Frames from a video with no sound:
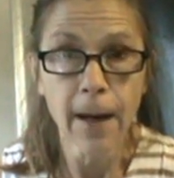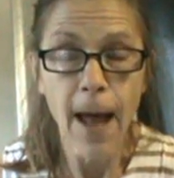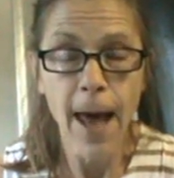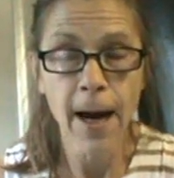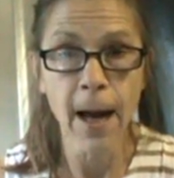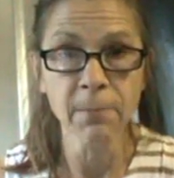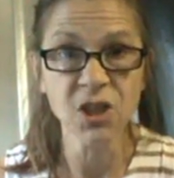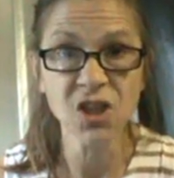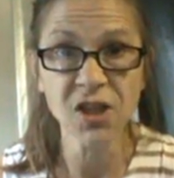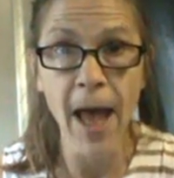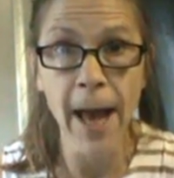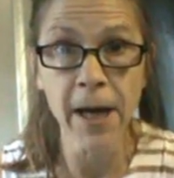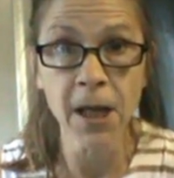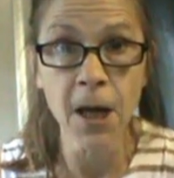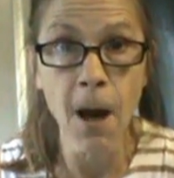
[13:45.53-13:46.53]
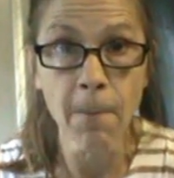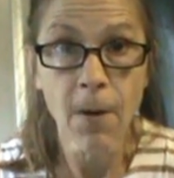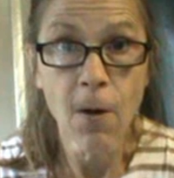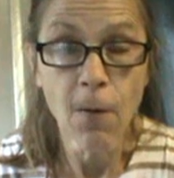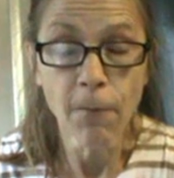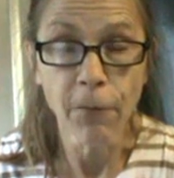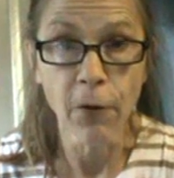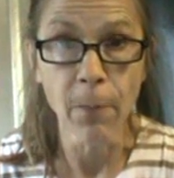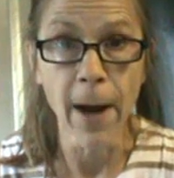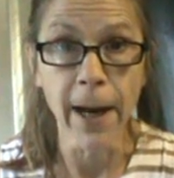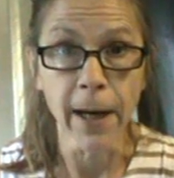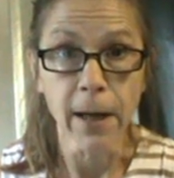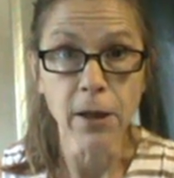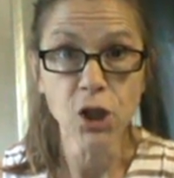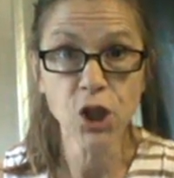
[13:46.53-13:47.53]
and I'm standing up for
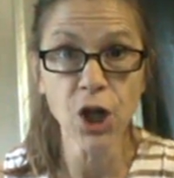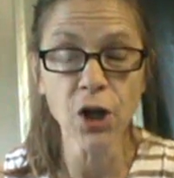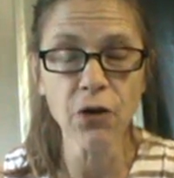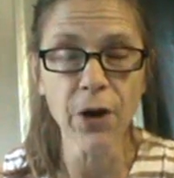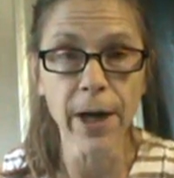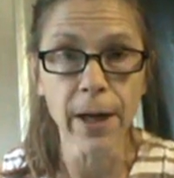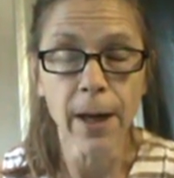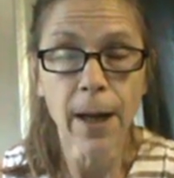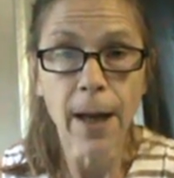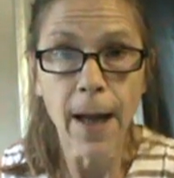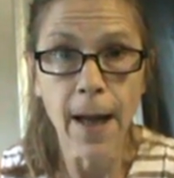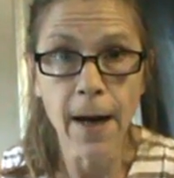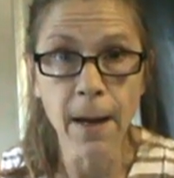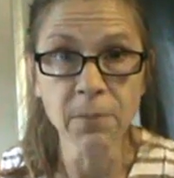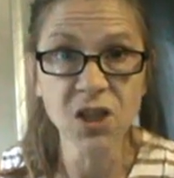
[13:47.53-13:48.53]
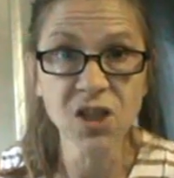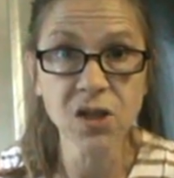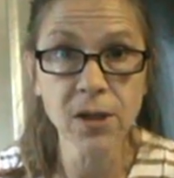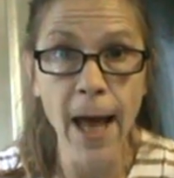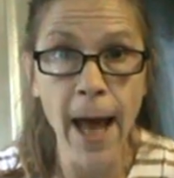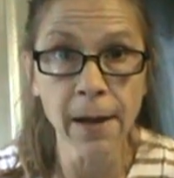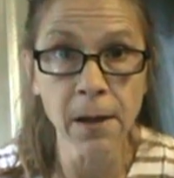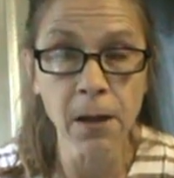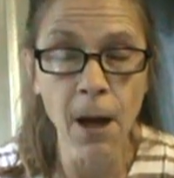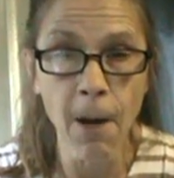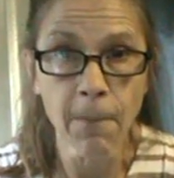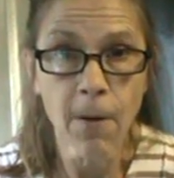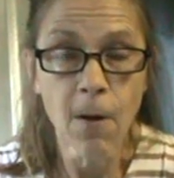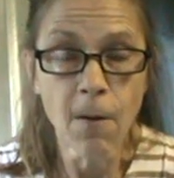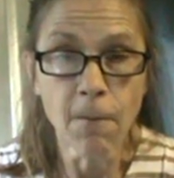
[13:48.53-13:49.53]
my children, and I'm standing
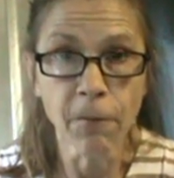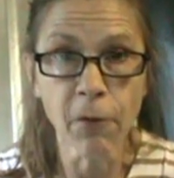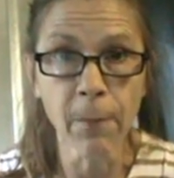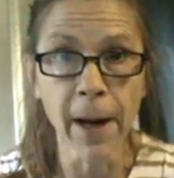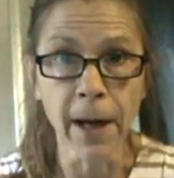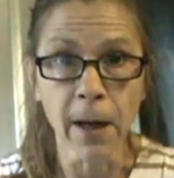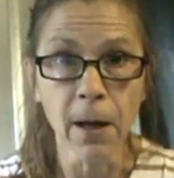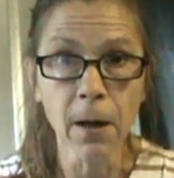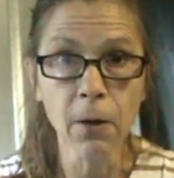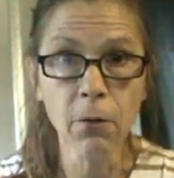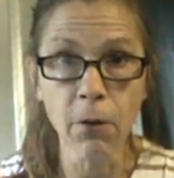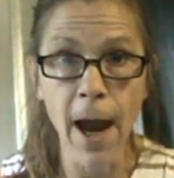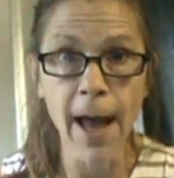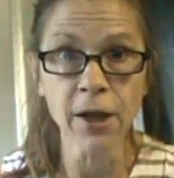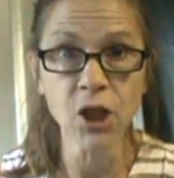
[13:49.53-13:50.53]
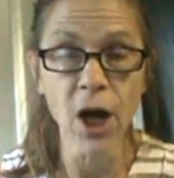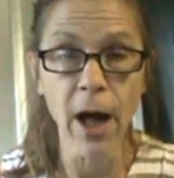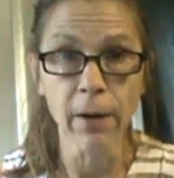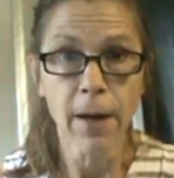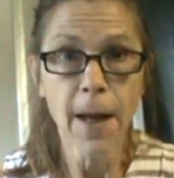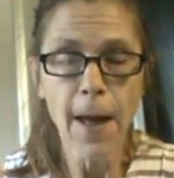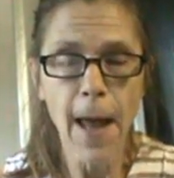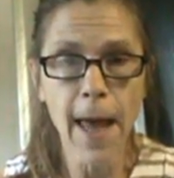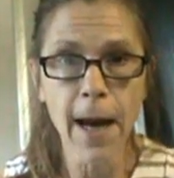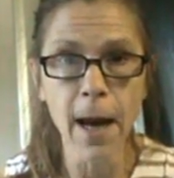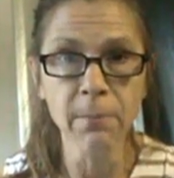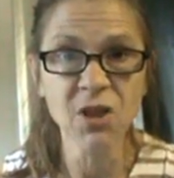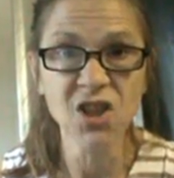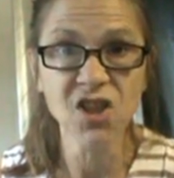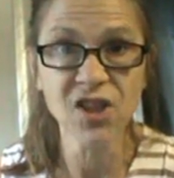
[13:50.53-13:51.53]
up for my grandchild, and
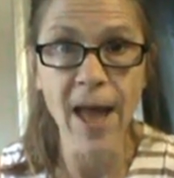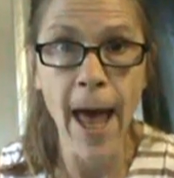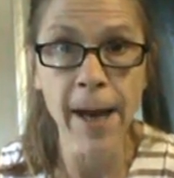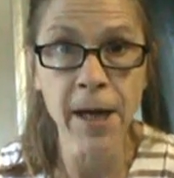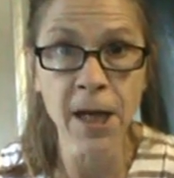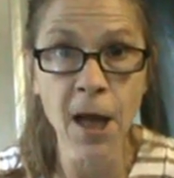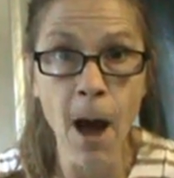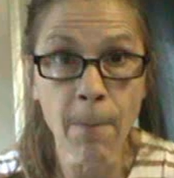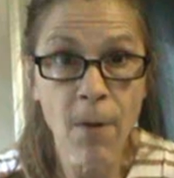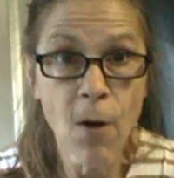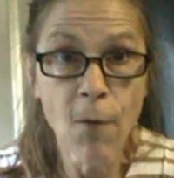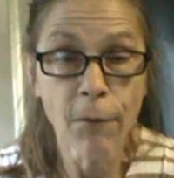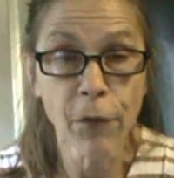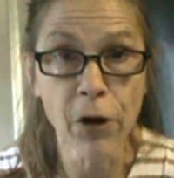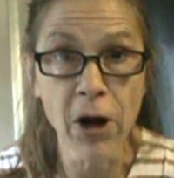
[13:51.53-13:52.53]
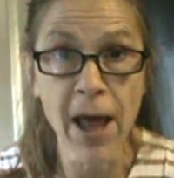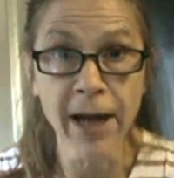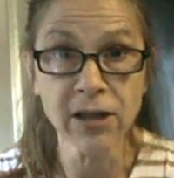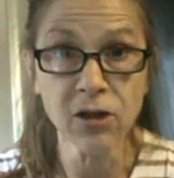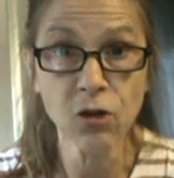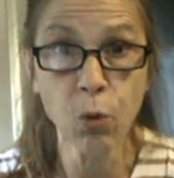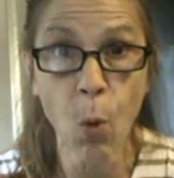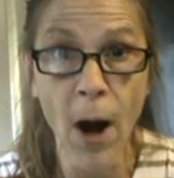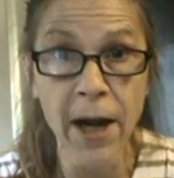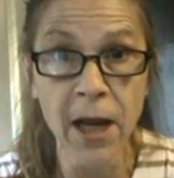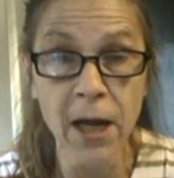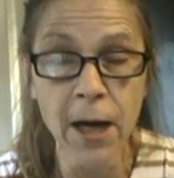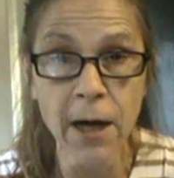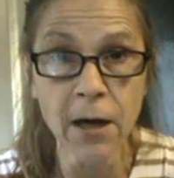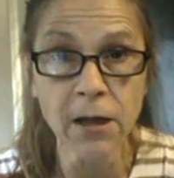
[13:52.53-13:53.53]
I'm standing up for the next
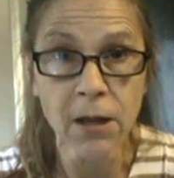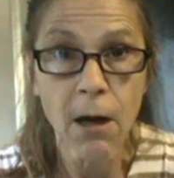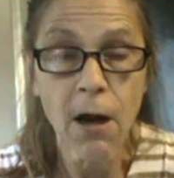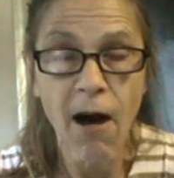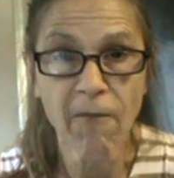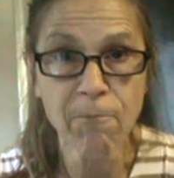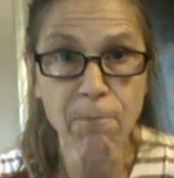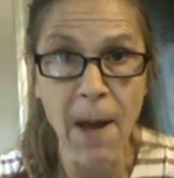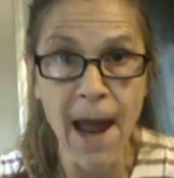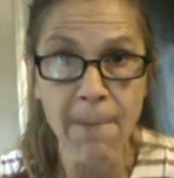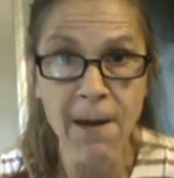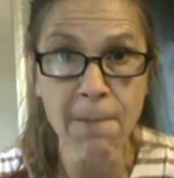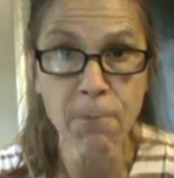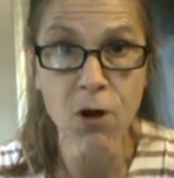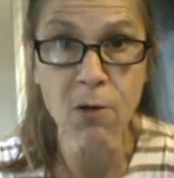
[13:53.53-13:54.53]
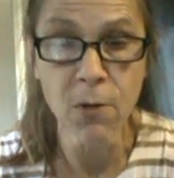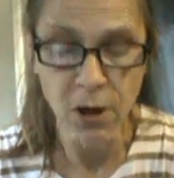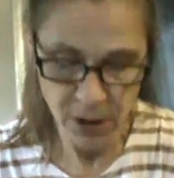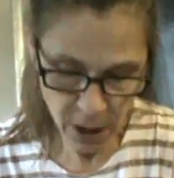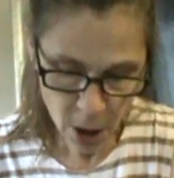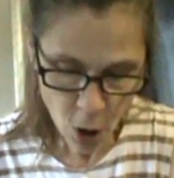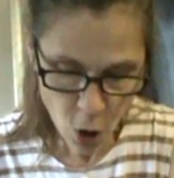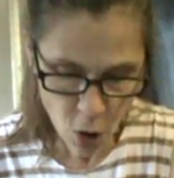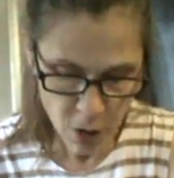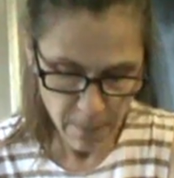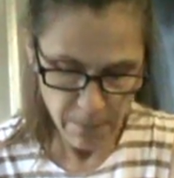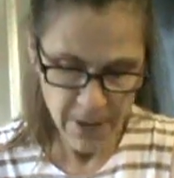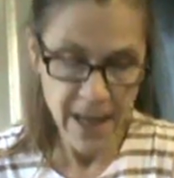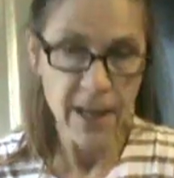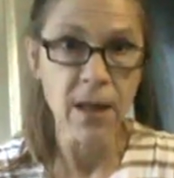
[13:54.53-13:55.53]
20 years of baby boomers who are
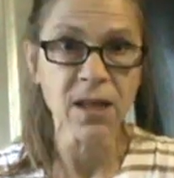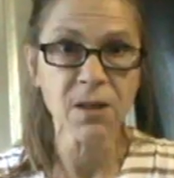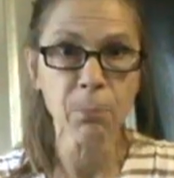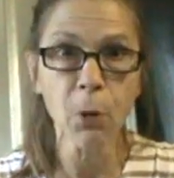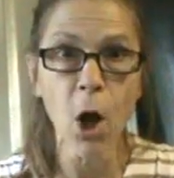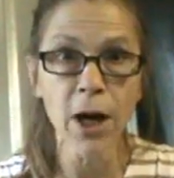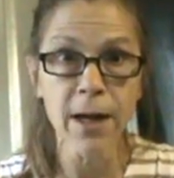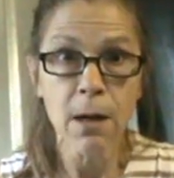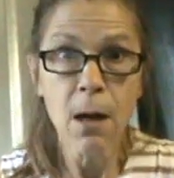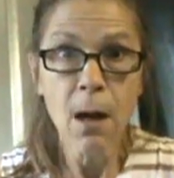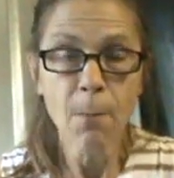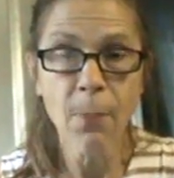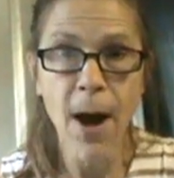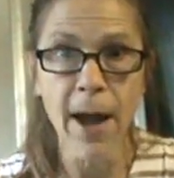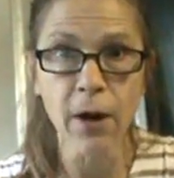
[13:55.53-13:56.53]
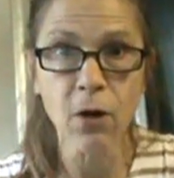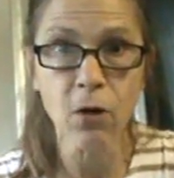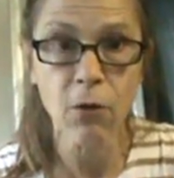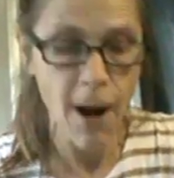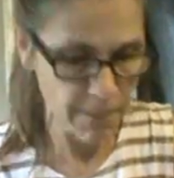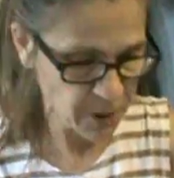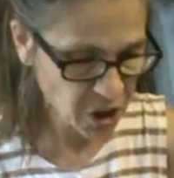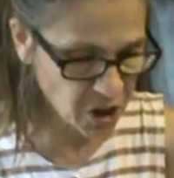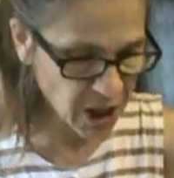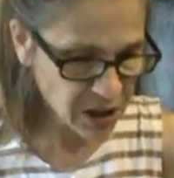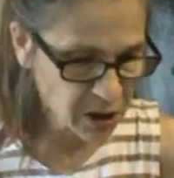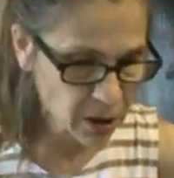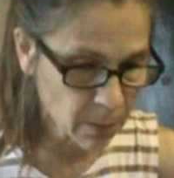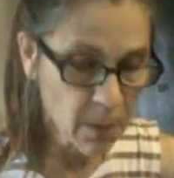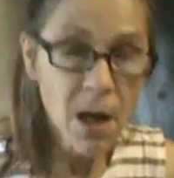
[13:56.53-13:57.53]
being exploited by a corrupt
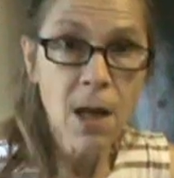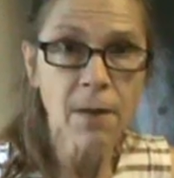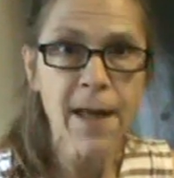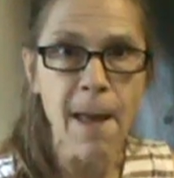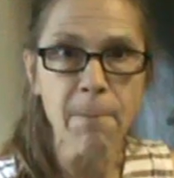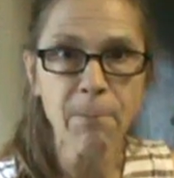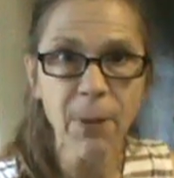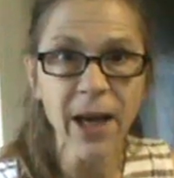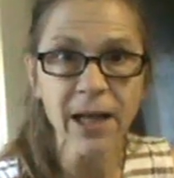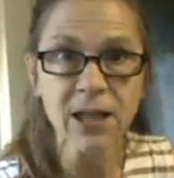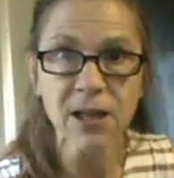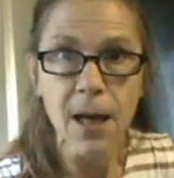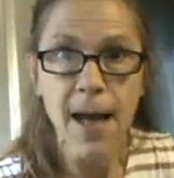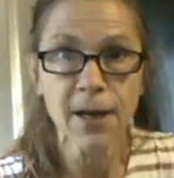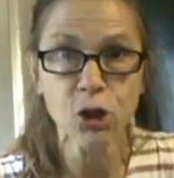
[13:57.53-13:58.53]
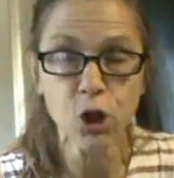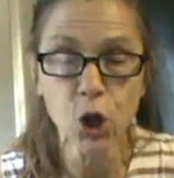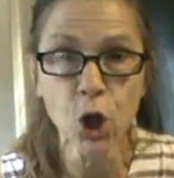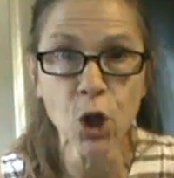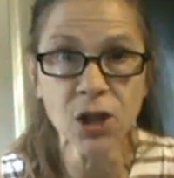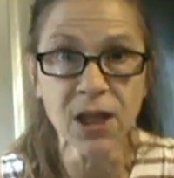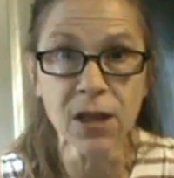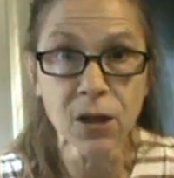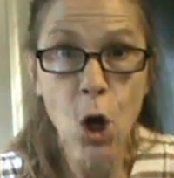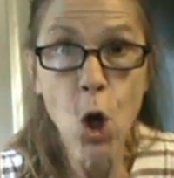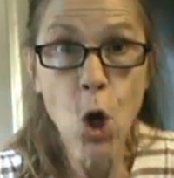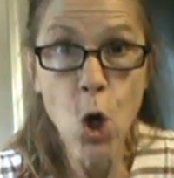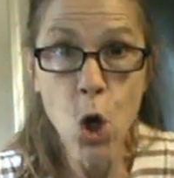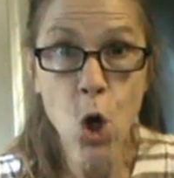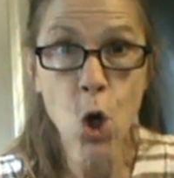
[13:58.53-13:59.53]
system that picks and chooses
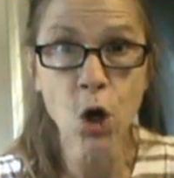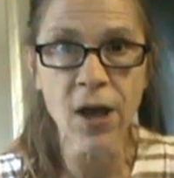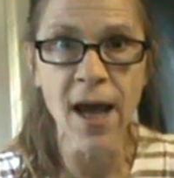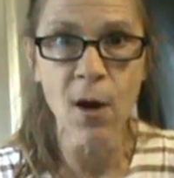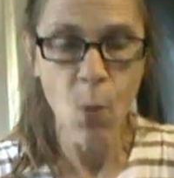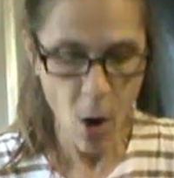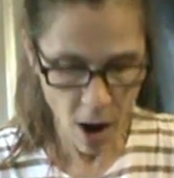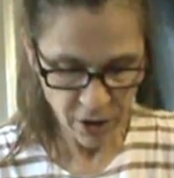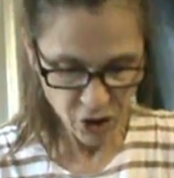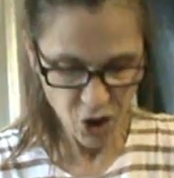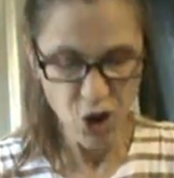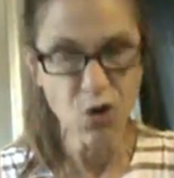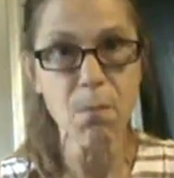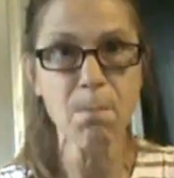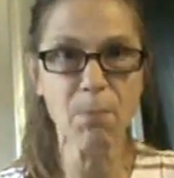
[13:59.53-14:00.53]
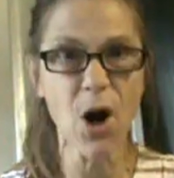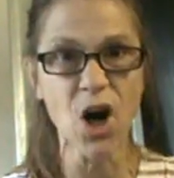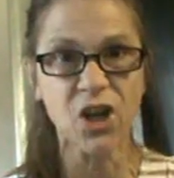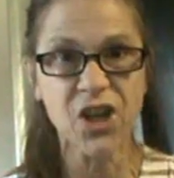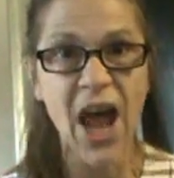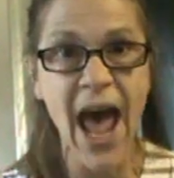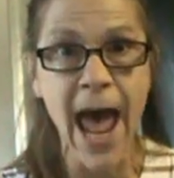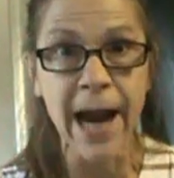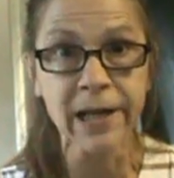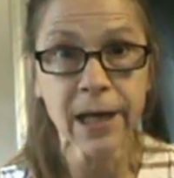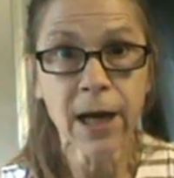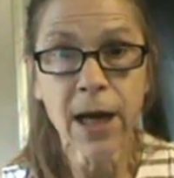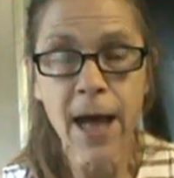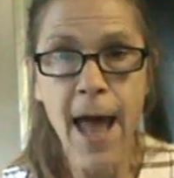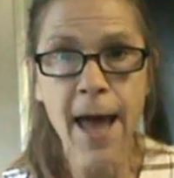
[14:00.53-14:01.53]
who they want to protect
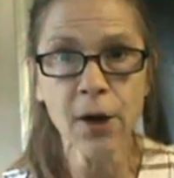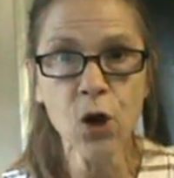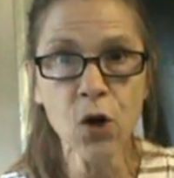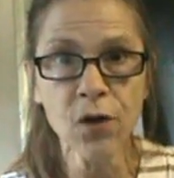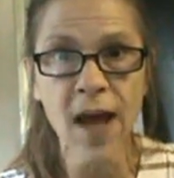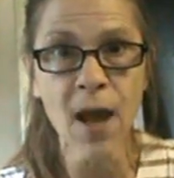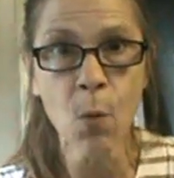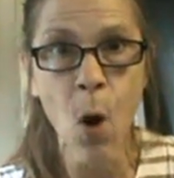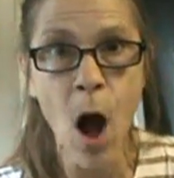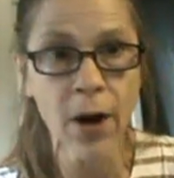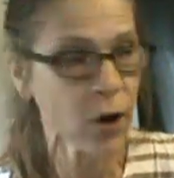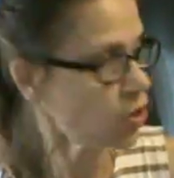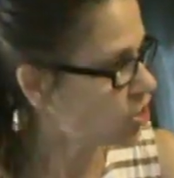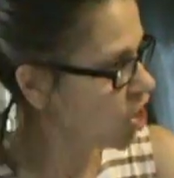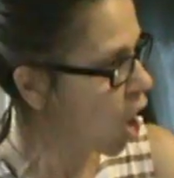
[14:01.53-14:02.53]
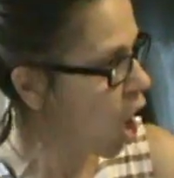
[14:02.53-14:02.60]
and who they want to